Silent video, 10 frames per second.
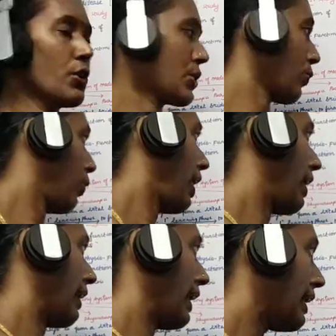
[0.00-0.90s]
So
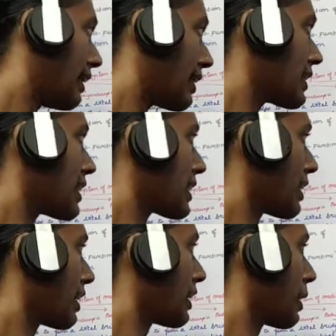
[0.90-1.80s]
an illness
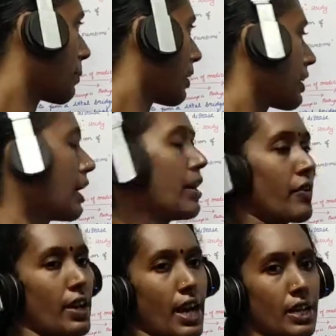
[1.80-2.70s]
is nothing but
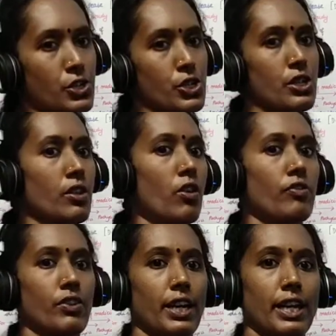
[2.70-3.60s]
a reaction
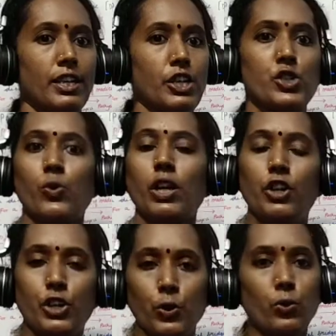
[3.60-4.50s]
of an individual
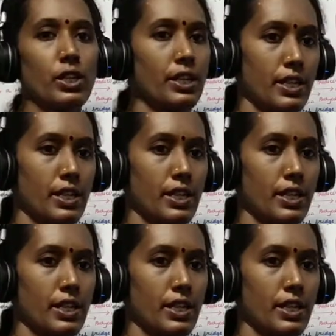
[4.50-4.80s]
to the